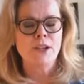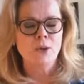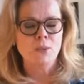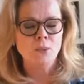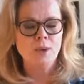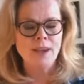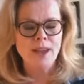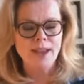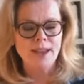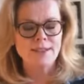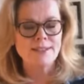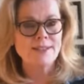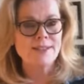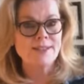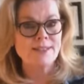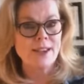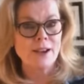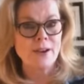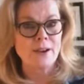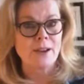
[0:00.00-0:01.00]
We had
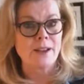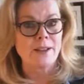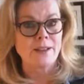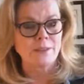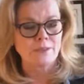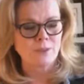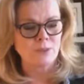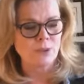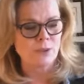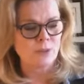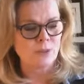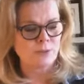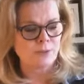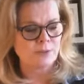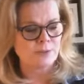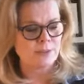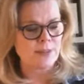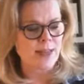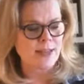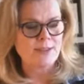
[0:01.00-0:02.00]
Sarah, who
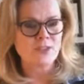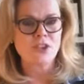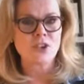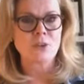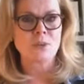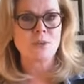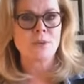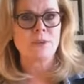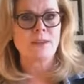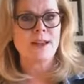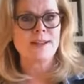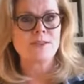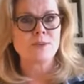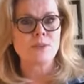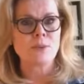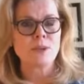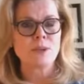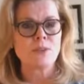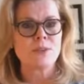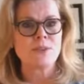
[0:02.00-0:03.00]
last year, last
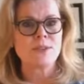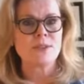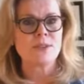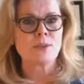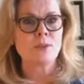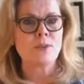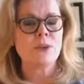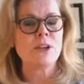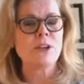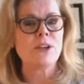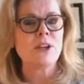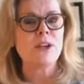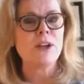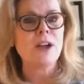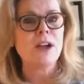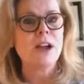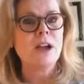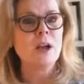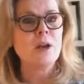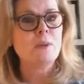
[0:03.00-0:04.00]
week was the winner,
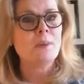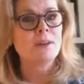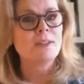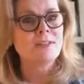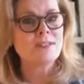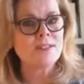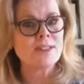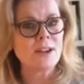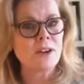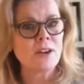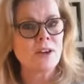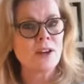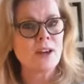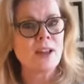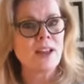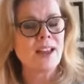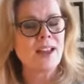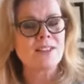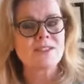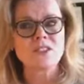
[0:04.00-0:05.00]
but Sarah
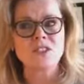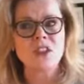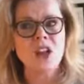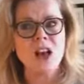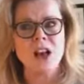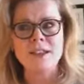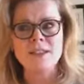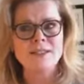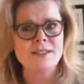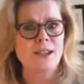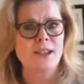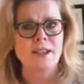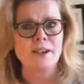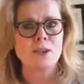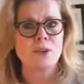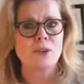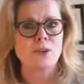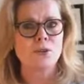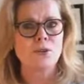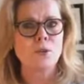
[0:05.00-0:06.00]
has lost, I
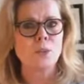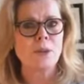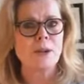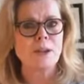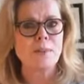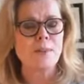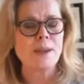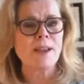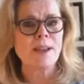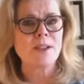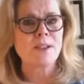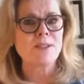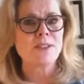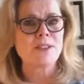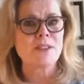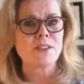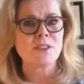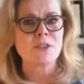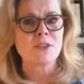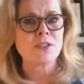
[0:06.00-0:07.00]
don't know, 20 pounds
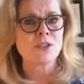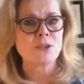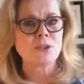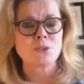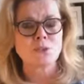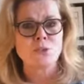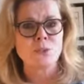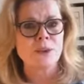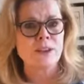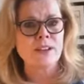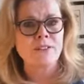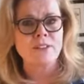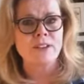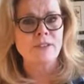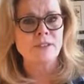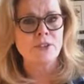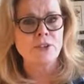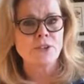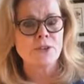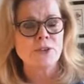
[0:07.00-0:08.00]
in
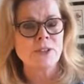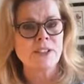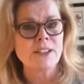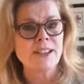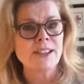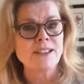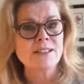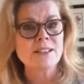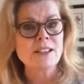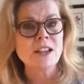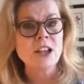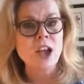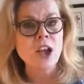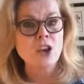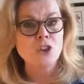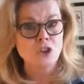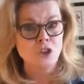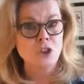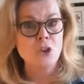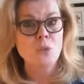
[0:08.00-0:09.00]
25 or 30 days.
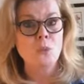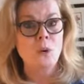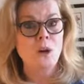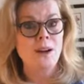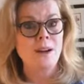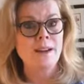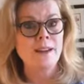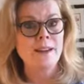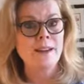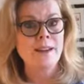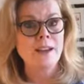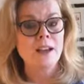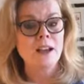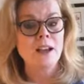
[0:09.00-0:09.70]
You know why?